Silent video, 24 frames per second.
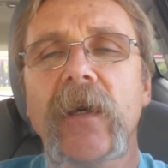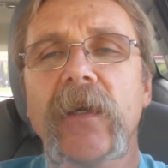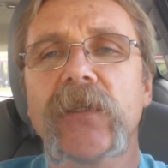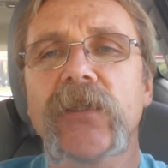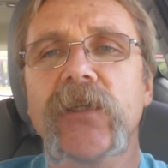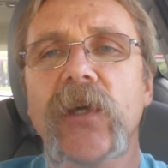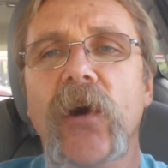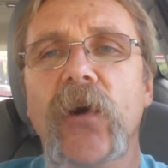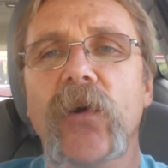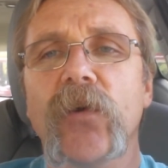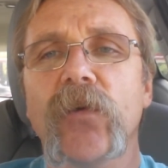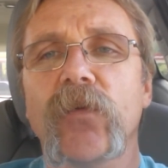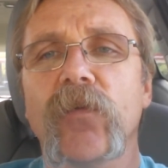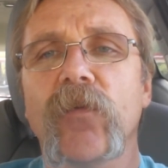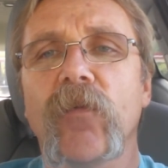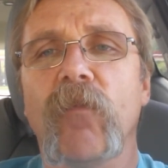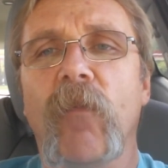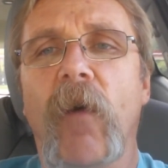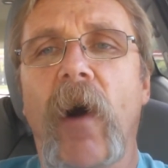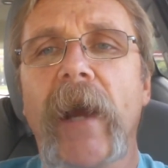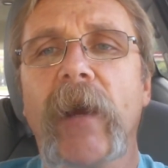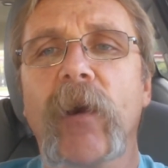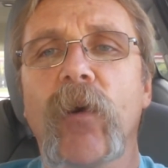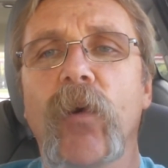So,
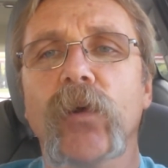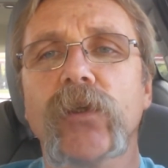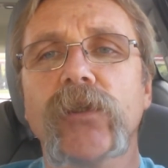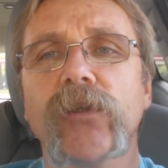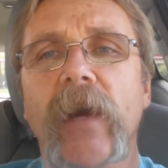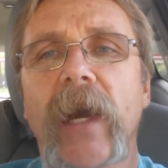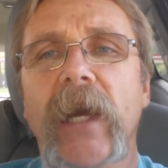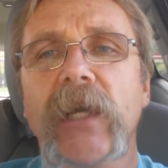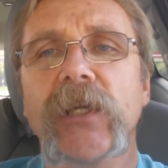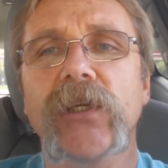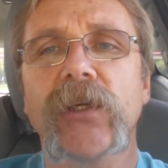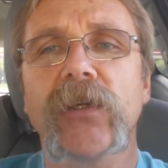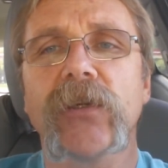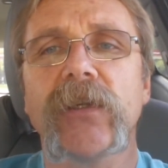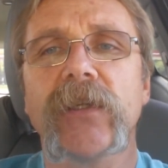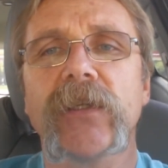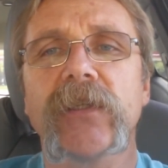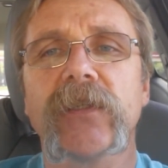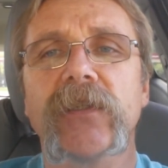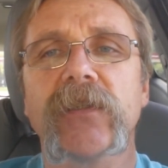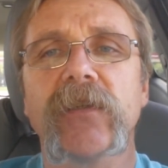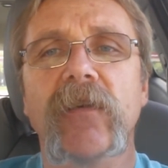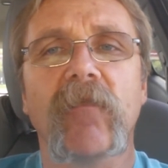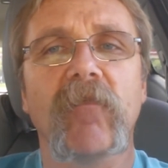my call to action
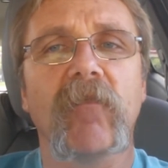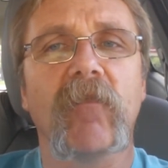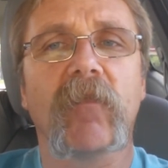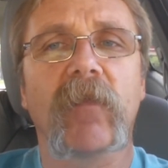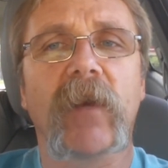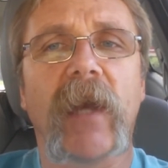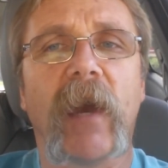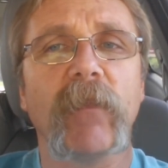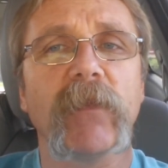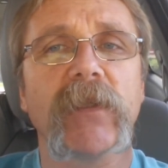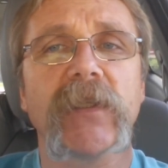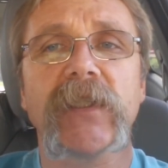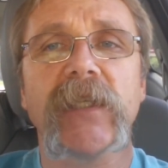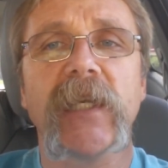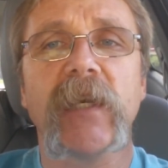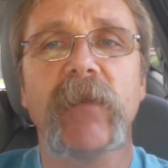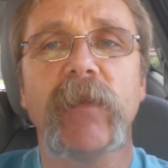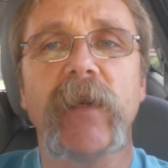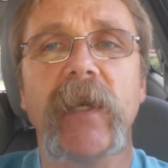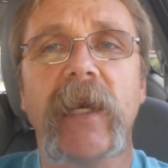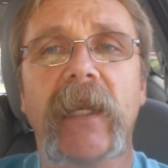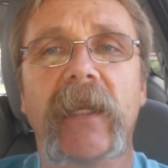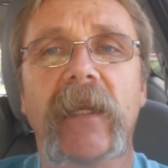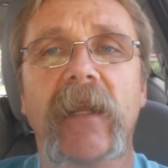is come and see
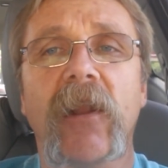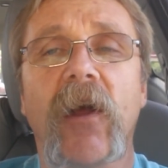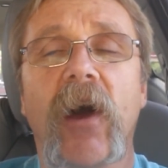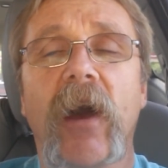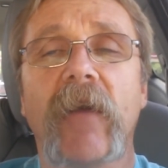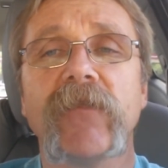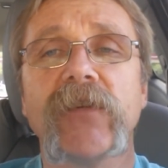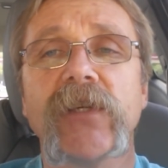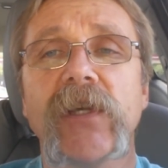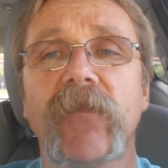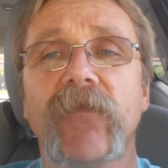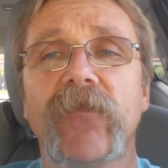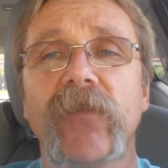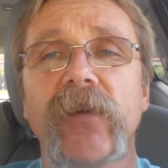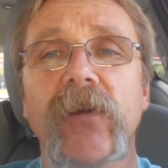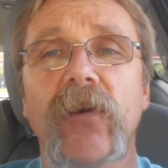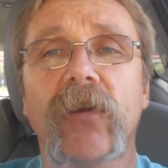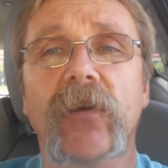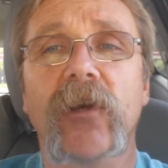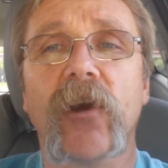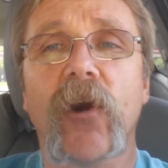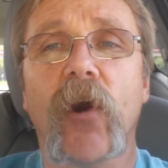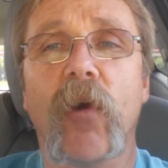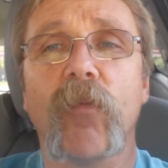me at
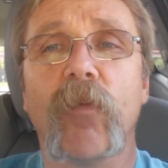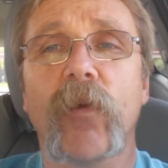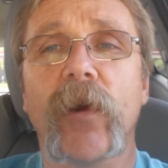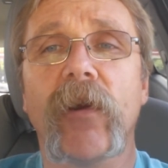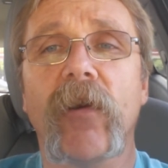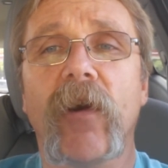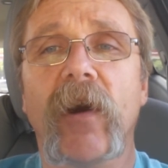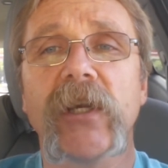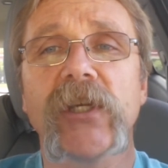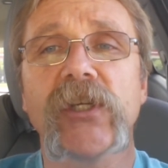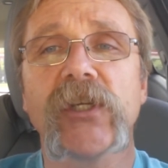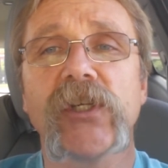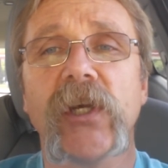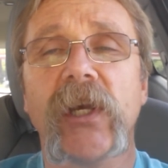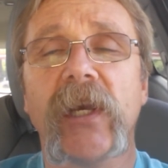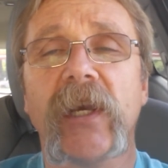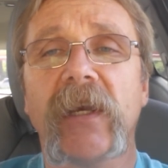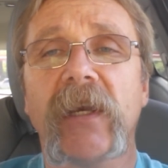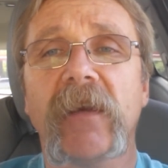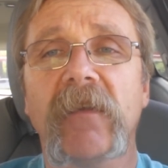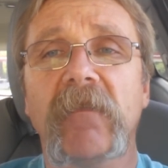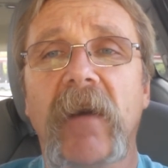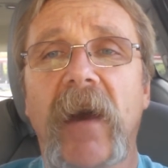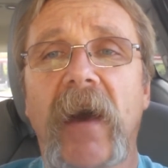clivejeffrey.com where I
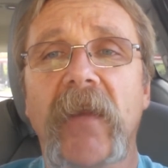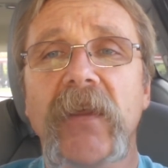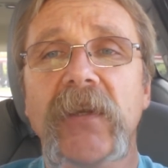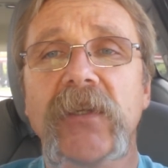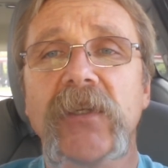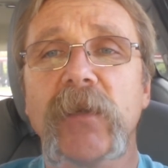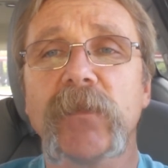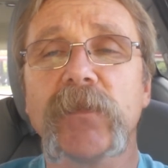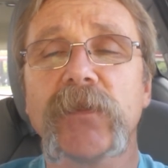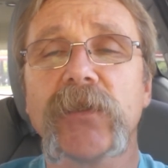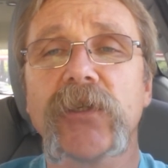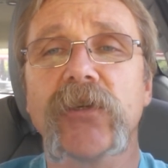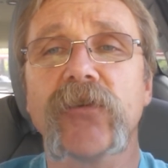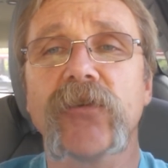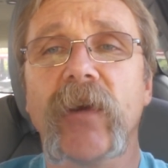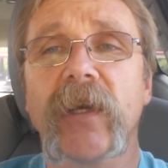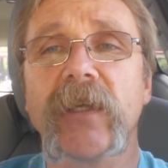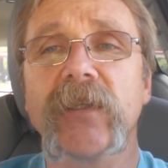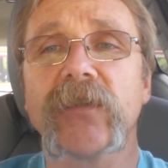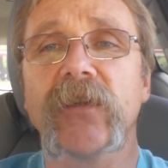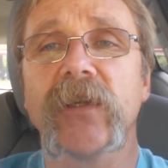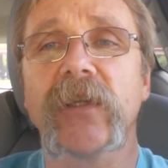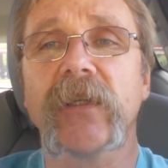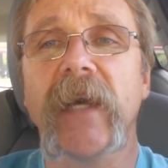share other tips and
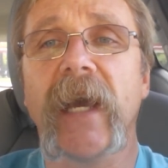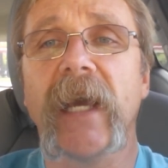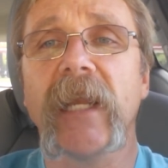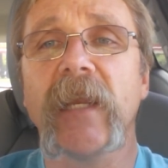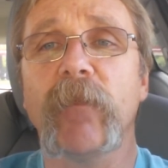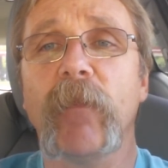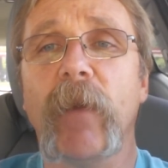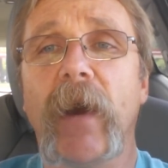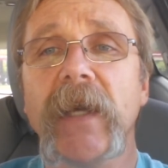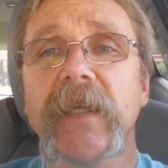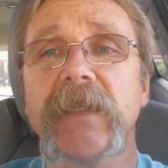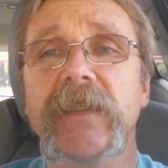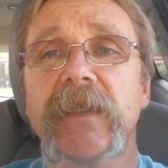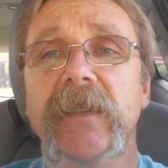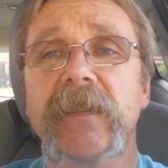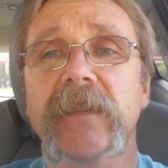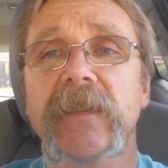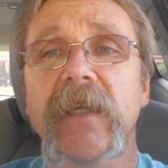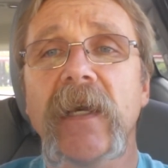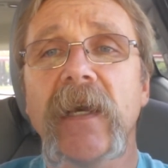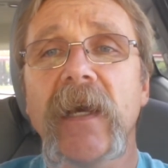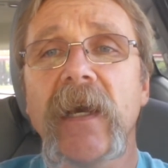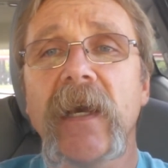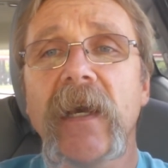tricks on a daily
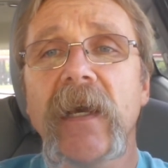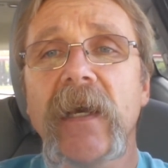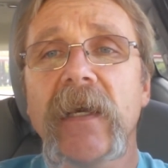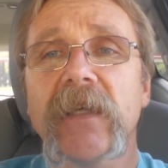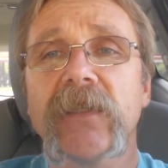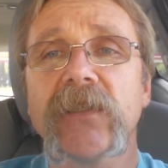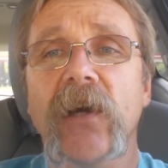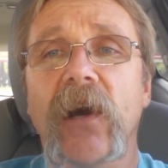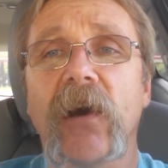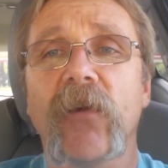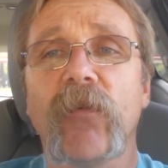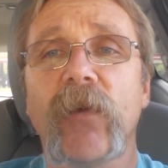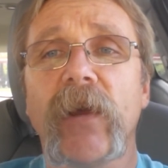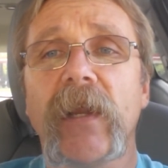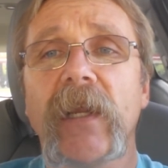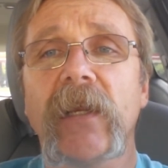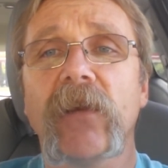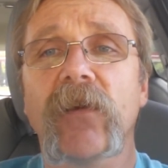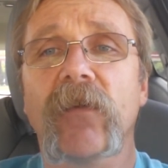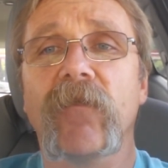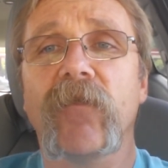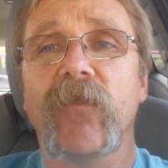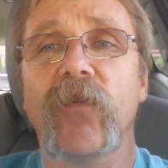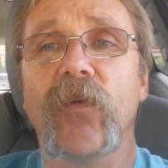basis. So, I
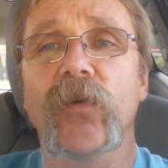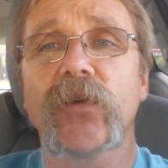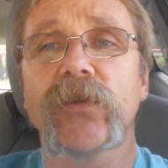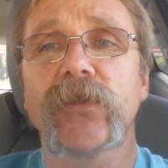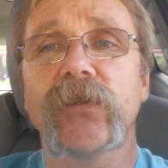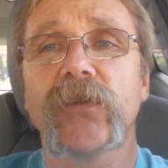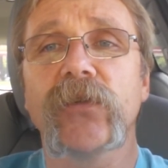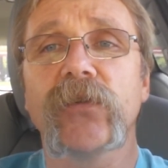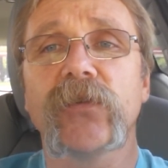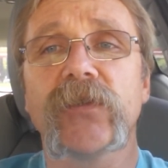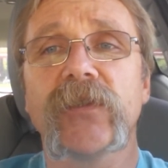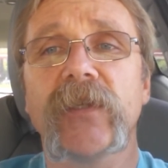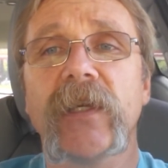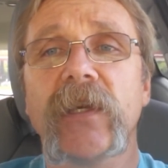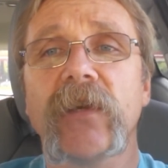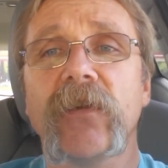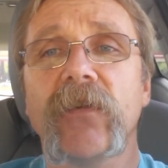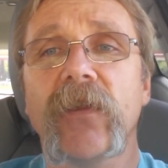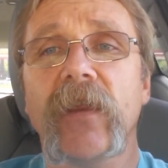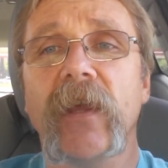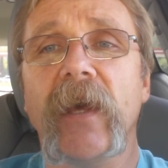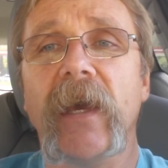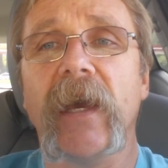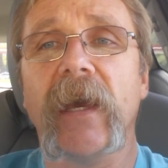really look forward to seeing
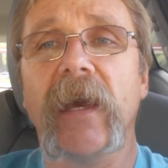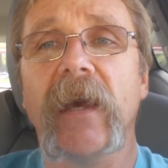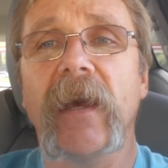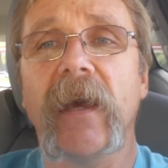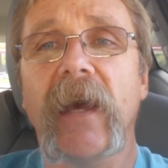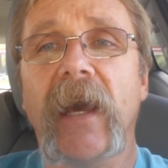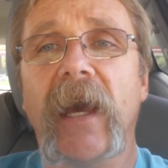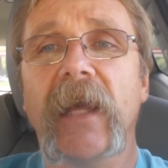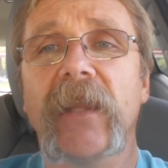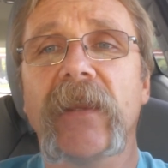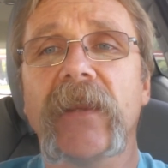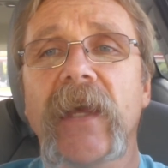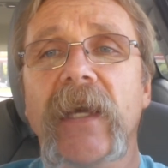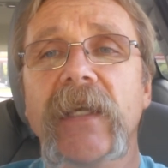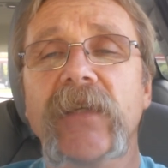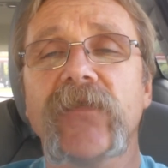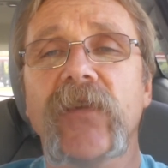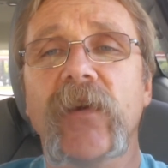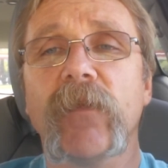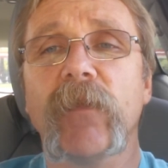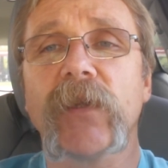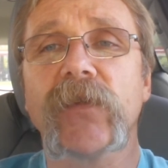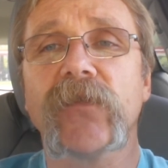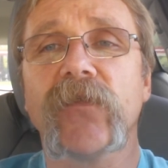you there, and
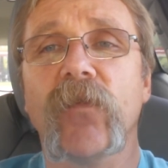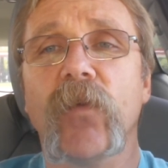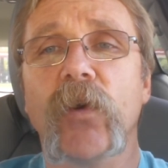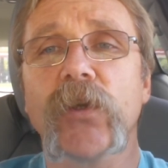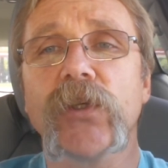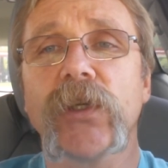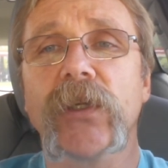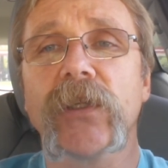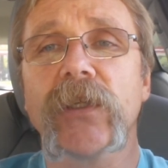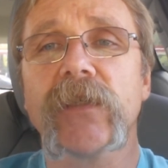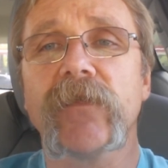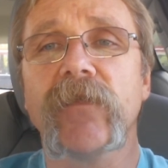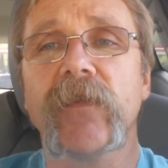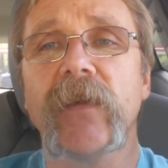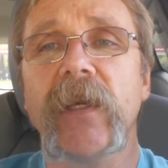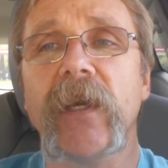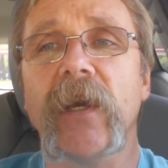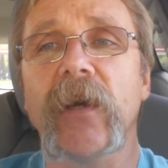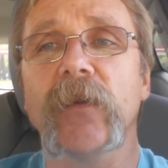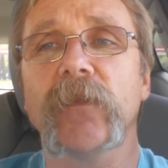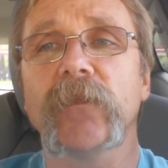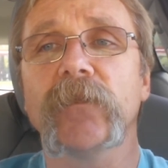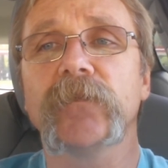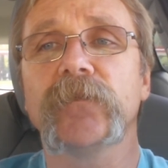thanks very much for watching this
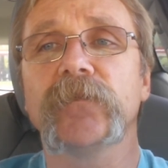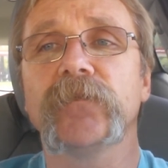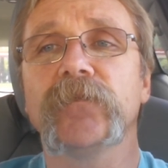video.